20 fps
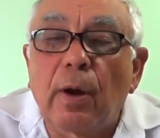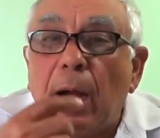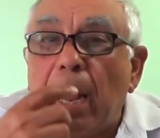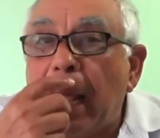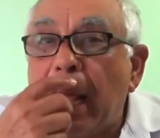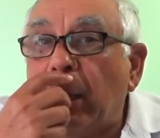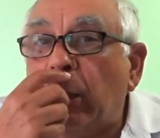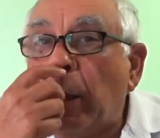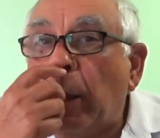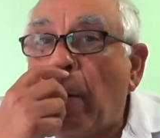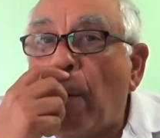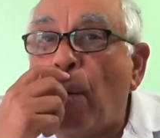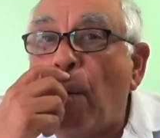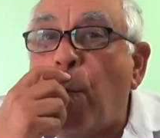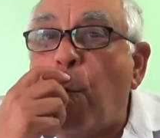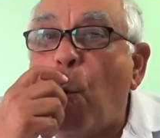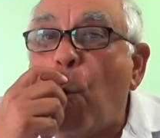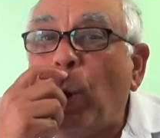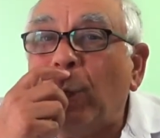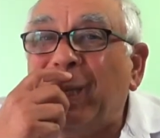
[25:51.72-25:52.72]
at
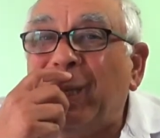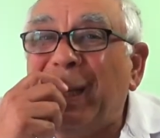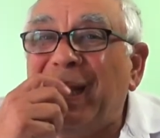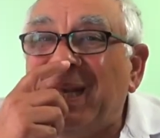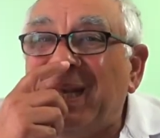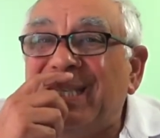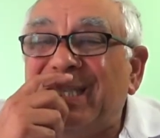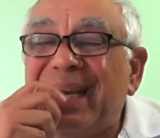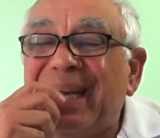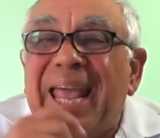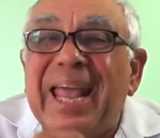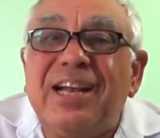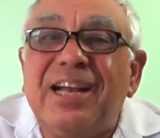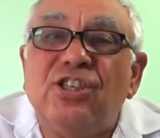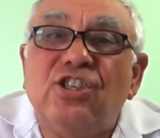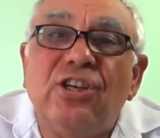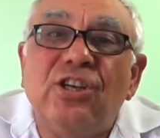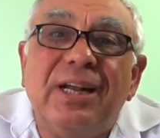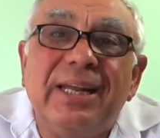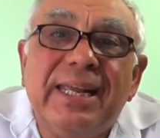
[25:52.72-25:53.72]
what is
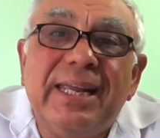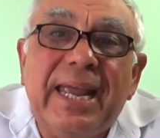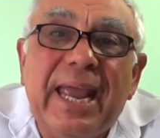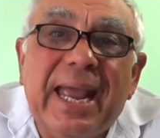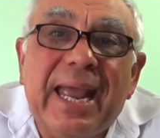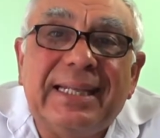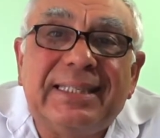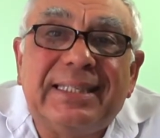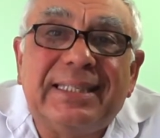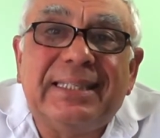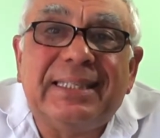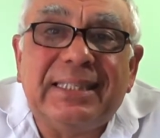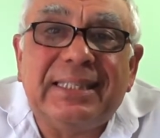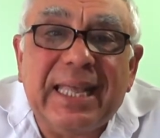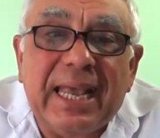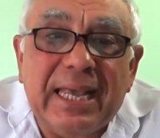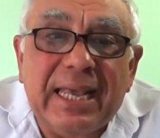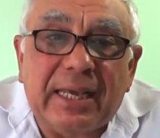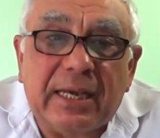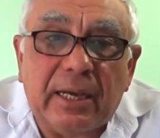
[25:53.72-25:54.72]
actually at
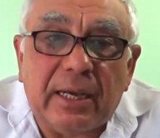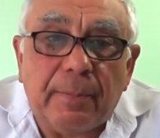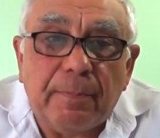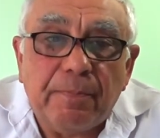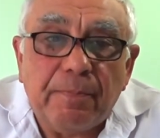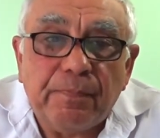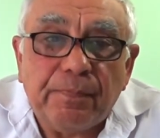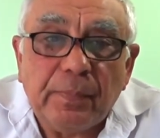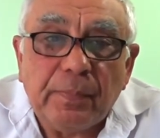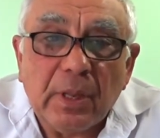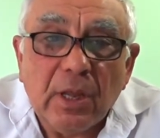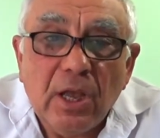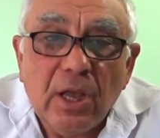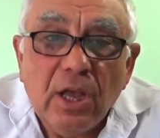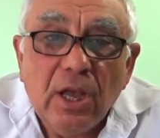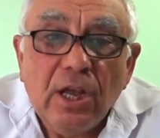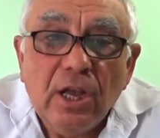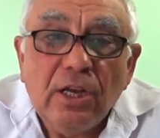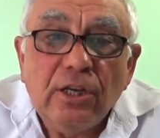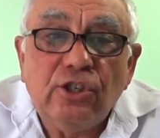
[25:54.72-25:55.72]
stake.
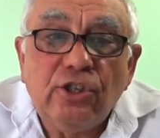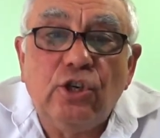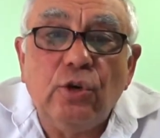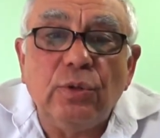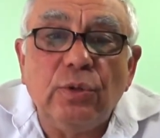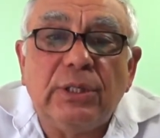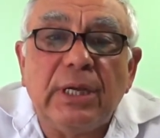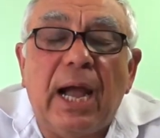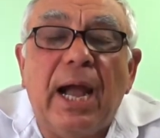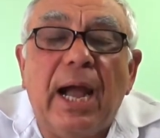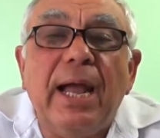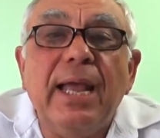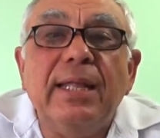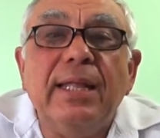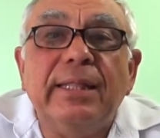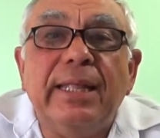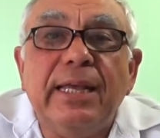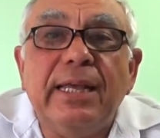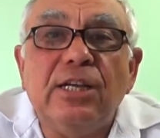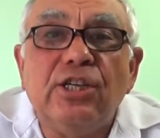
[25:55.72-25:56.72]
Jews are
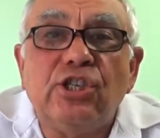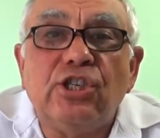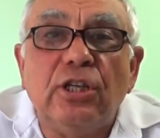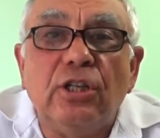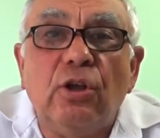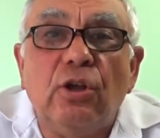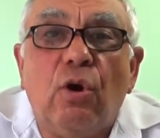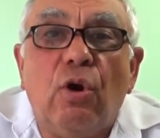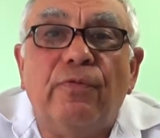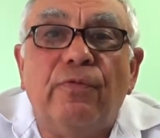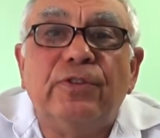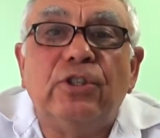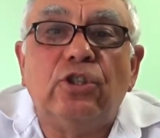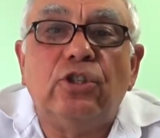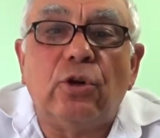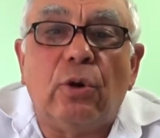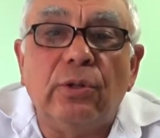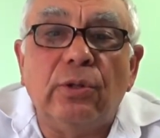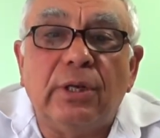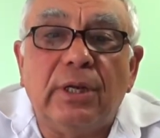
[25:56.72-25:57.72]
a nation of
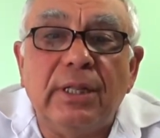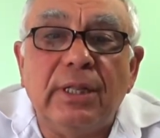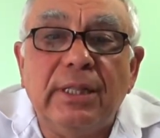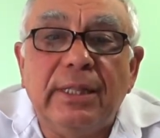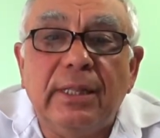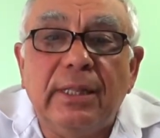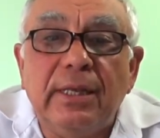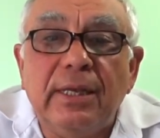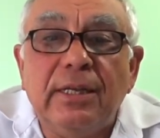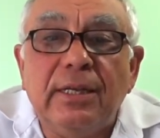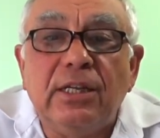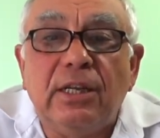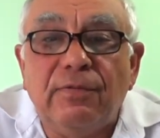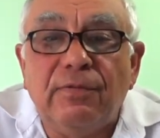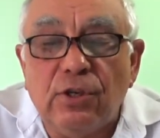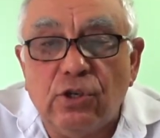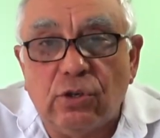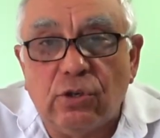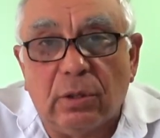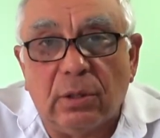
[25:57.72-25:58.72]
strong
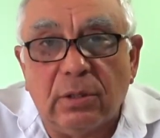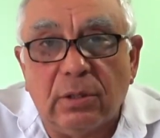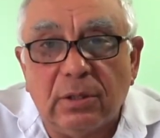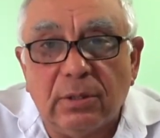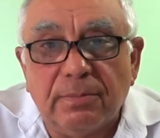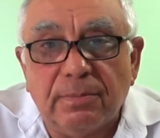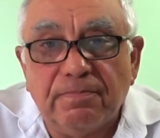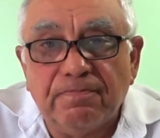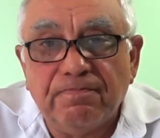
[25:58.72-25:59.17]
individuals.